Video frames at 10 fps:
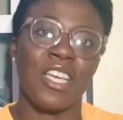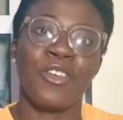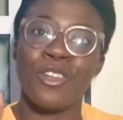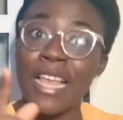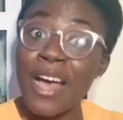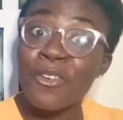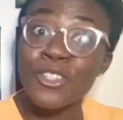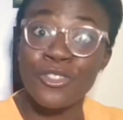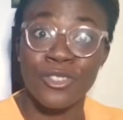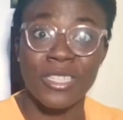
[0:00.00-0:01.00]
in your
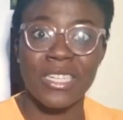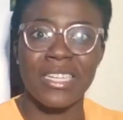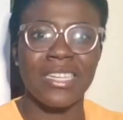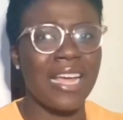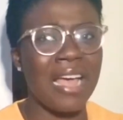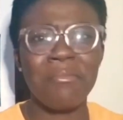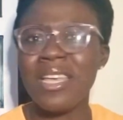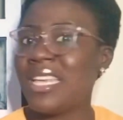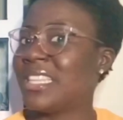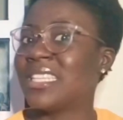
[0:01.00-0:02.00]
language journey. I
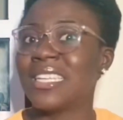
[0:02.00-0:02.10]
mean,